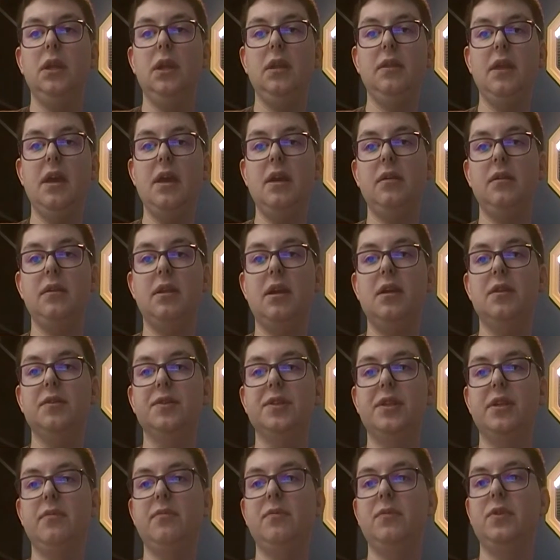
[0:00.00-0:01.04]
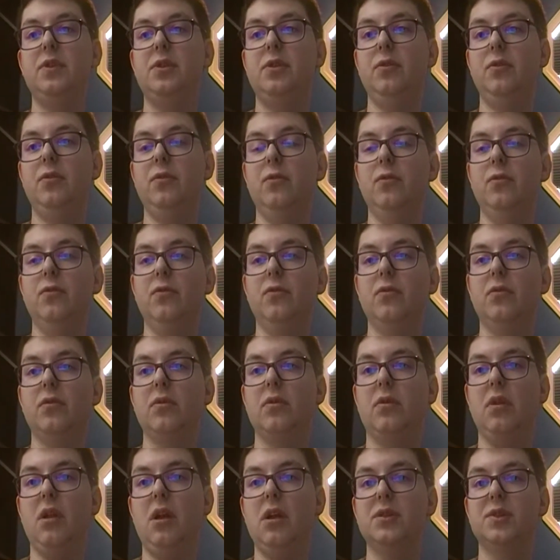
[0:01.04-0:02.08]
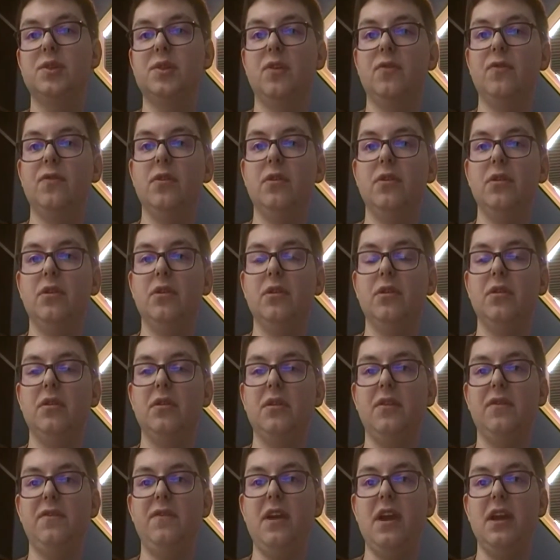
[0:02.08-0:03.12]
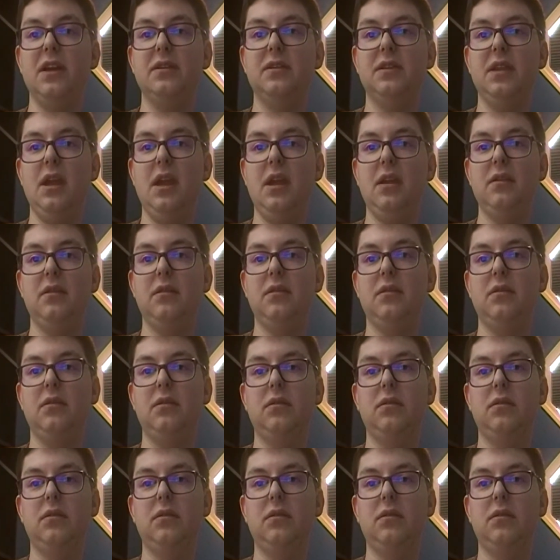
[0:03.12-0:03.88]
And that allows them to gloss over the fact that